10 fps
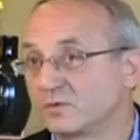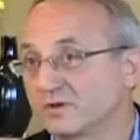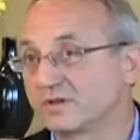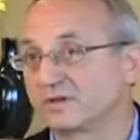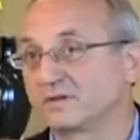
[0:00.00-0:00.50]

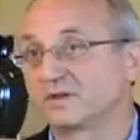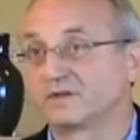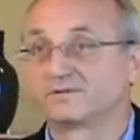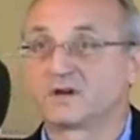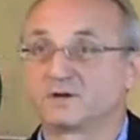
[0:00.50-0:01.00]
working
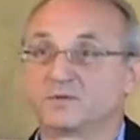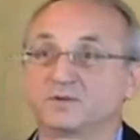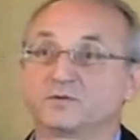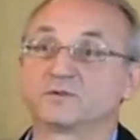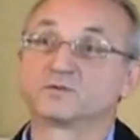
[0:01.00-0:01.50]

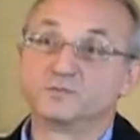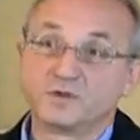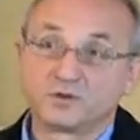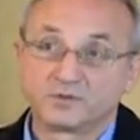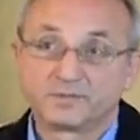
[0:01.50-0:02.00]
environment, or it could be
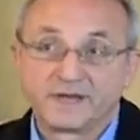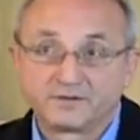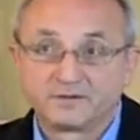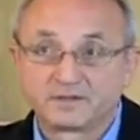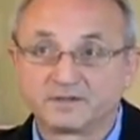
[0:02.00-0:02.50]
a lot
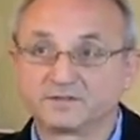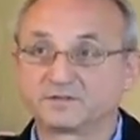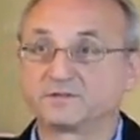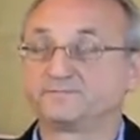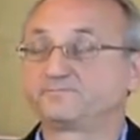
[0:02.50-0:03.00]
better at
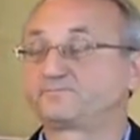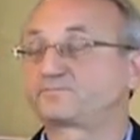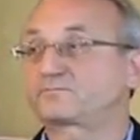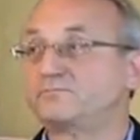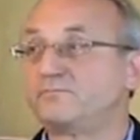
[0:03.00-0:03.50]
least.
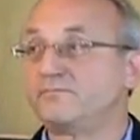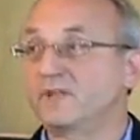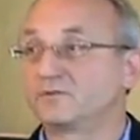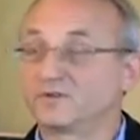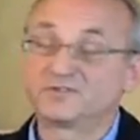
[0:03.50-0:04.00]

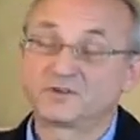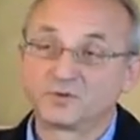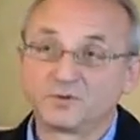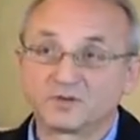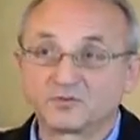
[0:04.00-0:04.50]
Another thing
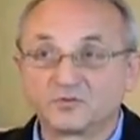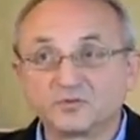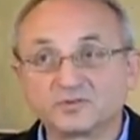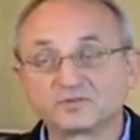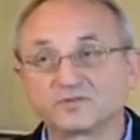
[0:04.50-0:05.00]
we want to
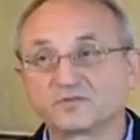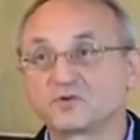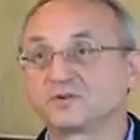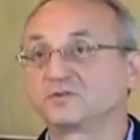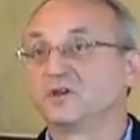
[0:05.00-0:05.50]
do is, of
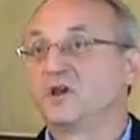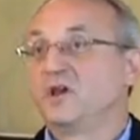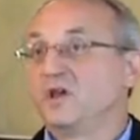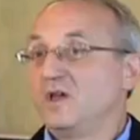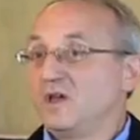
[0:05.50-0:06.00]
course,
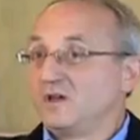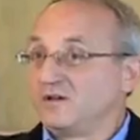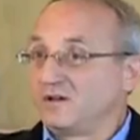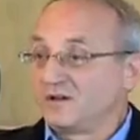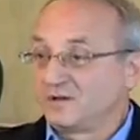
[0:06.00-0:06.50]

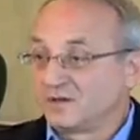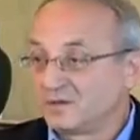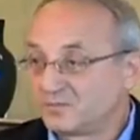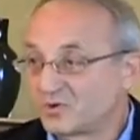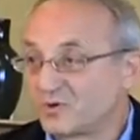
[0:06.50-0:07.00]

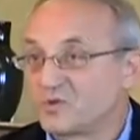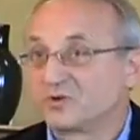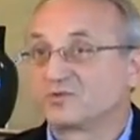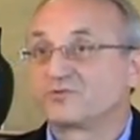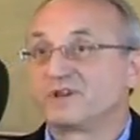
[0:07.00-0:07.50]

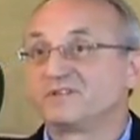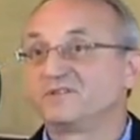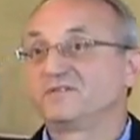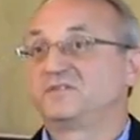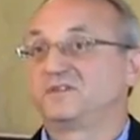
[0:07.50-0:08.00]
promote
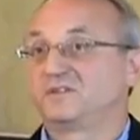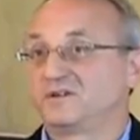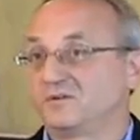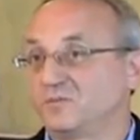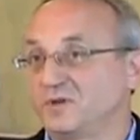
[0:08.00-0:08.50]
creativity in
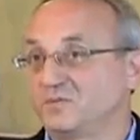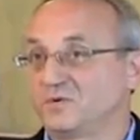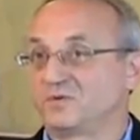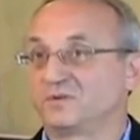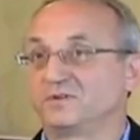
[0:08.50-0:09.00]
our
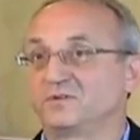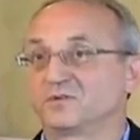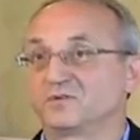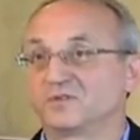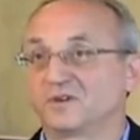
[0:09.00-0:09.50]
people. We
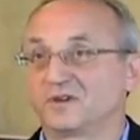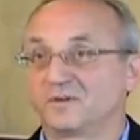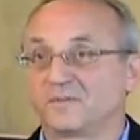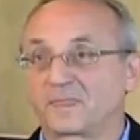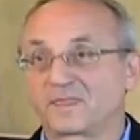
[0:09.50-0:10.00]

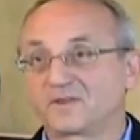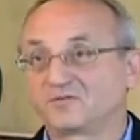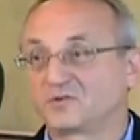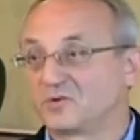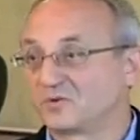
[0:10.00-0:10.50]
don't,
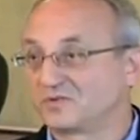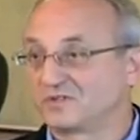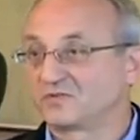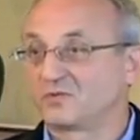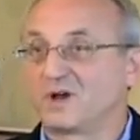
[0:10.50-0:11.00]
so
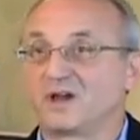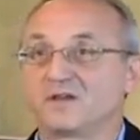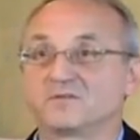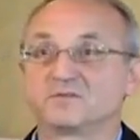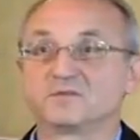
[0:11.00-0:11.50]
that's
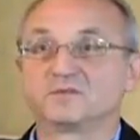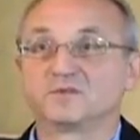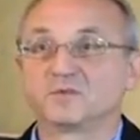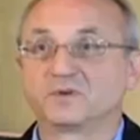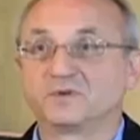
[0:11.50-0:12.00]
why
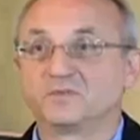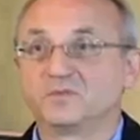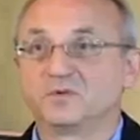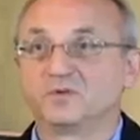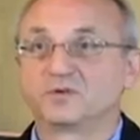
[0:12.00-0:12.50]

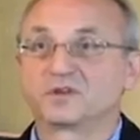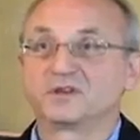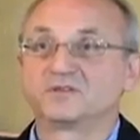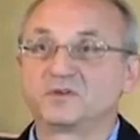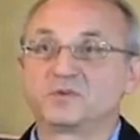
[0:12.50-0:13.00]
we're
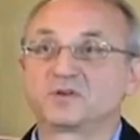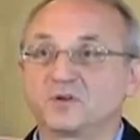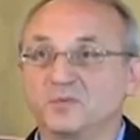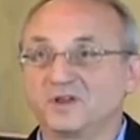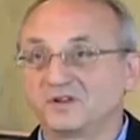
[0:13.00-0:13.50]
looking at
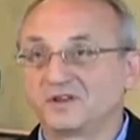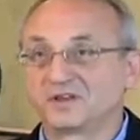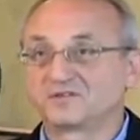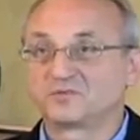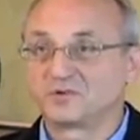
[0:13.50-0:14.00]
typical
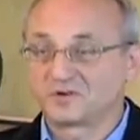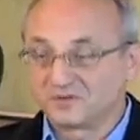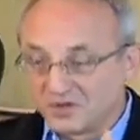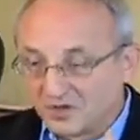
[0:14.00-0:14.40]
buildings where